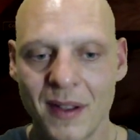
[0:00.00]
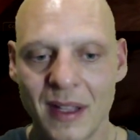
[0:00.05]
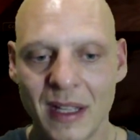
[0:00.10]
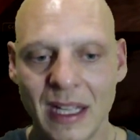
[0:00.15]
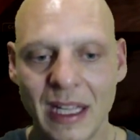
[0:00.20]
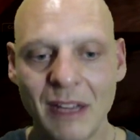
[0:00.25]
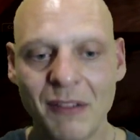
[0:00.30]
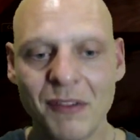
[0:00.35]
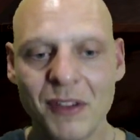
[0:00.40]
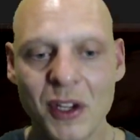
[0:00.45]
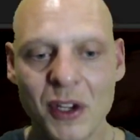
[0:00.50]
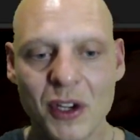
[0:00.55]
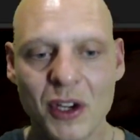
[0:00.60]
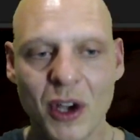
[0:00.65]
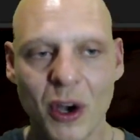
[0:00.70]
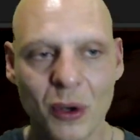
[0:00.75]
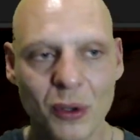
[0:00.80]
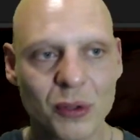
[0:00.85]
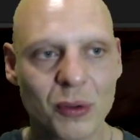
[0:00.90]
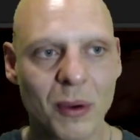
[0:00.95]
if you
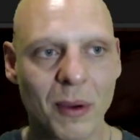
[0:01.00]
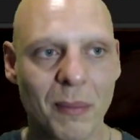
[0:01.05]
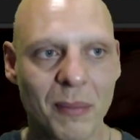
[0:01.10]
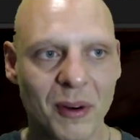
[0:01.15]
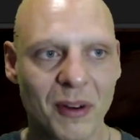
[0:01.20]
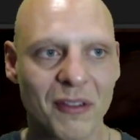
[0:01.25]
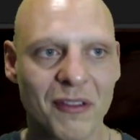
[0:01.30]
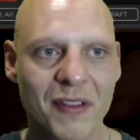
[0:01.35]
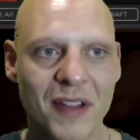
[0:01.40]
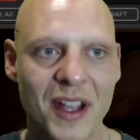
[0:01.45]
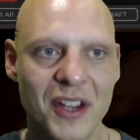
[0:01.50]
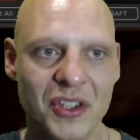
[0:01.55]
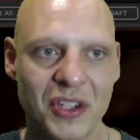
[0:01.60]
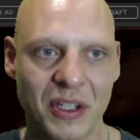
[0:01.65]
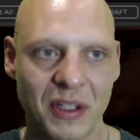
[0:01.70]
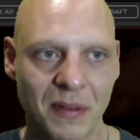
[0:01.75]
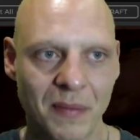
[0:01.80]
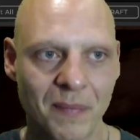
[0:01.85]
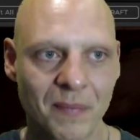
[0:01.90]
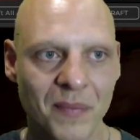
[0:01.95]
go to a
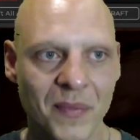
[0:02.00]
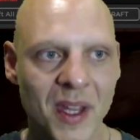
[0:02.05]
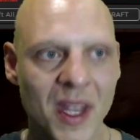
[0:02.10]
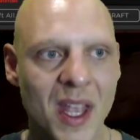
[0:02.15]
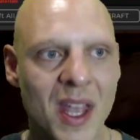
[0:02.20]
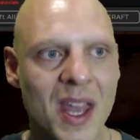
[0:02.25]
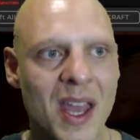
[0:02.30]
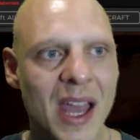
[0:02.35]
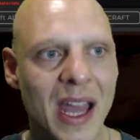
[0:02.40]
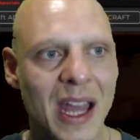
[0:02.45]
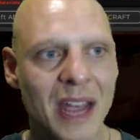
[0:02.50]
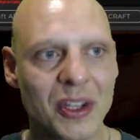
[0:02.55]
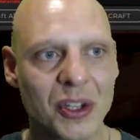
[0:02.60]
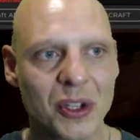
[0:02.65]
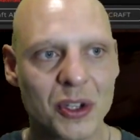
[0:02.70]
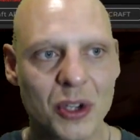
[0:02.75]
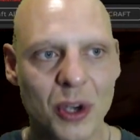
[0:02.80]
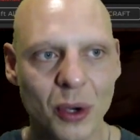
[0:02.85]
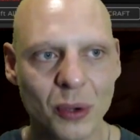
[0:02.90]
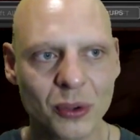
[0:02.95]
profession and you
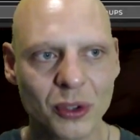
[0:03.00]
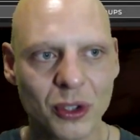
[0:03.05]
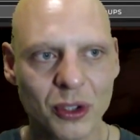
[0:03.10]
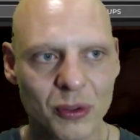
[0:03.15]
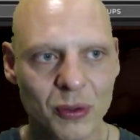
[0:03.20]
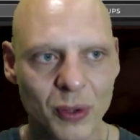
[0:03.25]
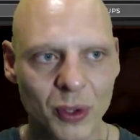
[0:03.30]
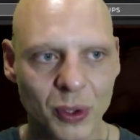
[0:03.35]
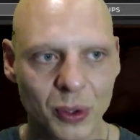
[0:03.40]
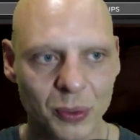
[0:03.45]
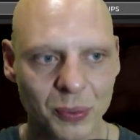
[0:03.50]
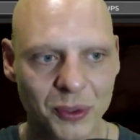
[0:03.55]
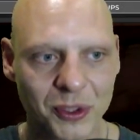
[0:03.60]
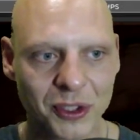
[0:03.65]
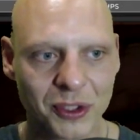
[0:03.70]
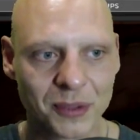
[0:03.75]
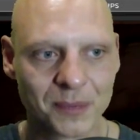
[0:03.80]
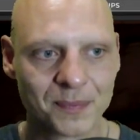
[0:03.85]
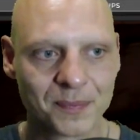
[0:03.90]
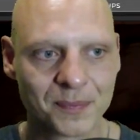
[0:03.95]
go to groups,